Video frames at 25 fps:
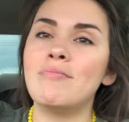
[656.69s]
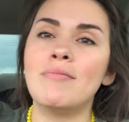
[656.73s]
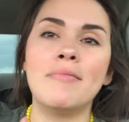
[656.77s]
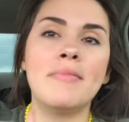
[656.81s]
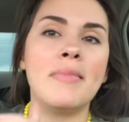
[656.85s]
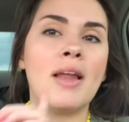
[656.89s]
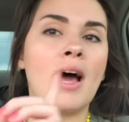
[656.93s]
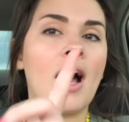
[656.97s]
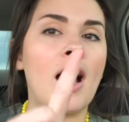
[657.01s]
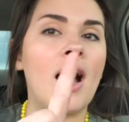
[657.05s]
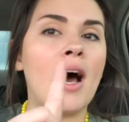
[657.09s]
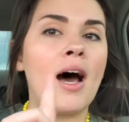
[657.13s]

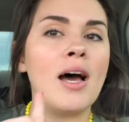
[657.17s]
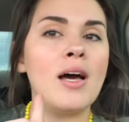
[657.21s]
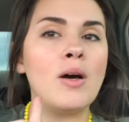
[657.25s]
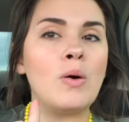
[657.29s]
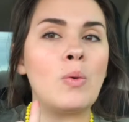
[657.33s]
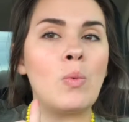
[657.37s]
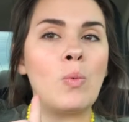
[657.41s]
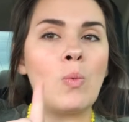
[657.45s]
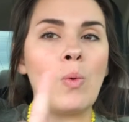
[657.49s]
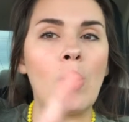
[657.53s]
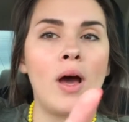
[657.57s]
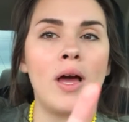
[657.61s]

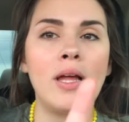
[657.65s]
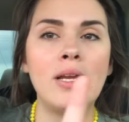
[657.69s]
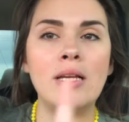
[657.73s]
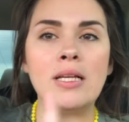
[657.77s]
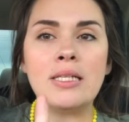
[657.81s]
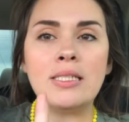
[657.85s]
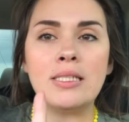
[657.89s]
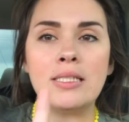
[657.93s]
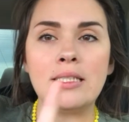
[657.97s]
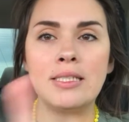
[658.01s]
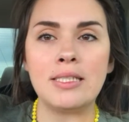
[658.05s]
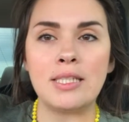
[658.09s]
Not
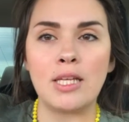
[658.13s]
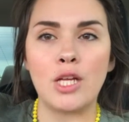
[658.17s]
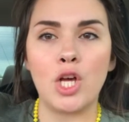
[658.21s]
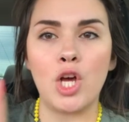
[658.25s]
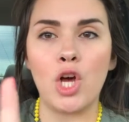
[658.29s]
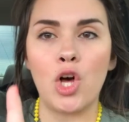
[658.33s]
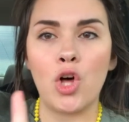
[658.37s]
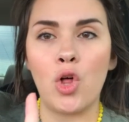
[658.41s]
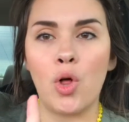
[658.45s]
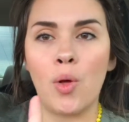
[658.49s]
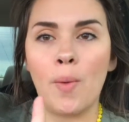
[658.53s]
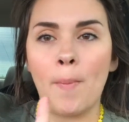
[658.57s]
one
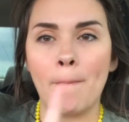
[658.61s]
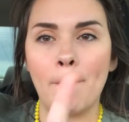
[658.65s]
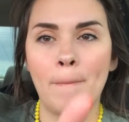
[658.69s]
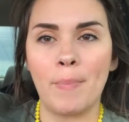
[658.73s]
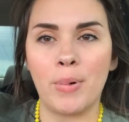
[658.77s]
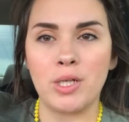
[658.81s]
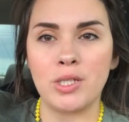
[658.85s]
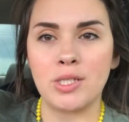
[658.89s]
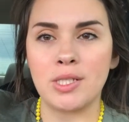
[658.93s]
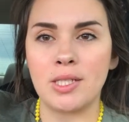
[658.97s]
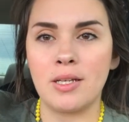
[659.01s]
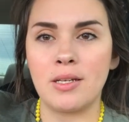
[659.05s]
single
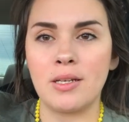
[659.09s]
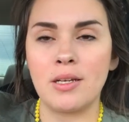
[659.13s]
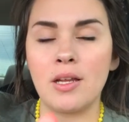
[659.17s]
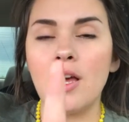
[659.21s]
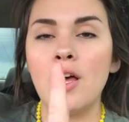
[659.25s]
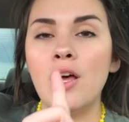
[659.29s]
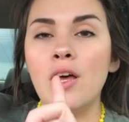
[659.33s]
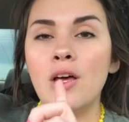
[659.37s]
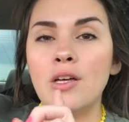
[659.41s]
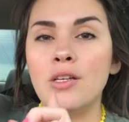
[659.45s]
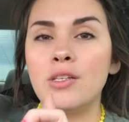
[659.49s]
person.